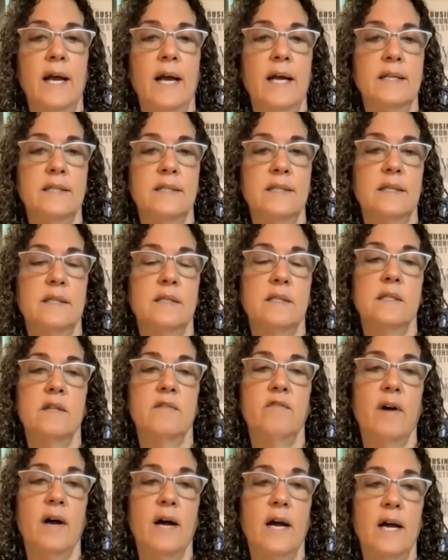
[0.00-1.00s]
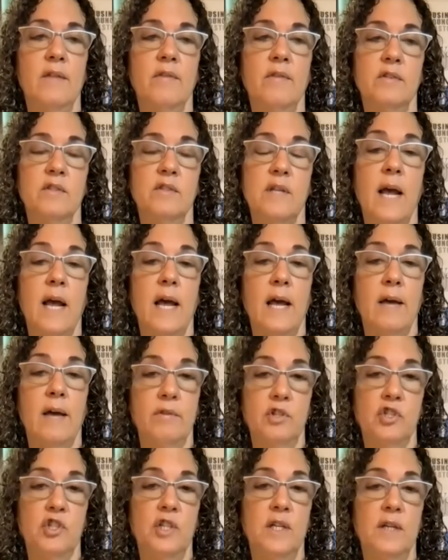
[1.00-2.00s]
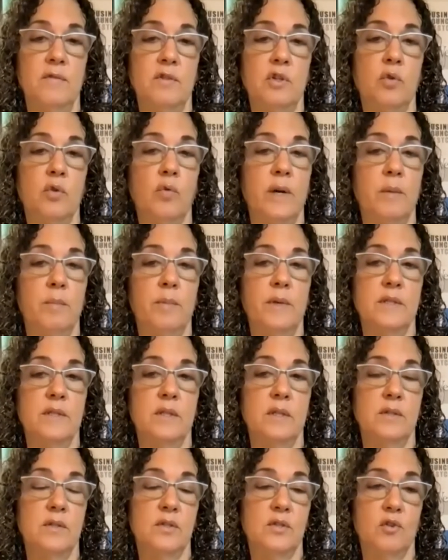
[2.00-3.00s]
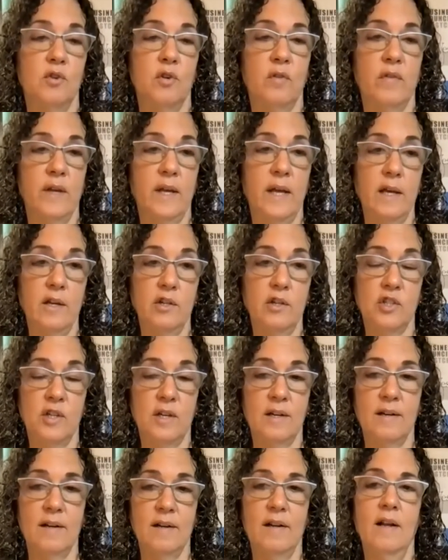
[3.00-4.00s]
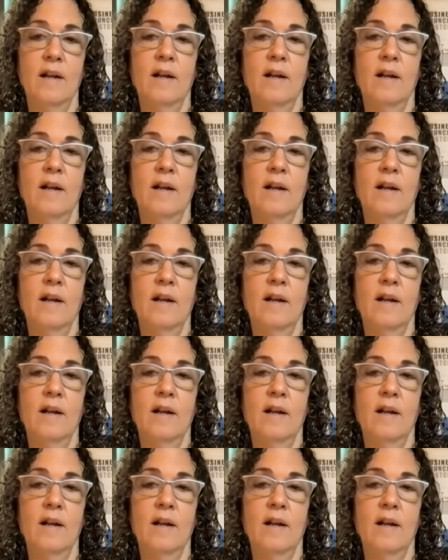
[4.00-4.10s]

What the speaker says: and 65 have achieved green business certification.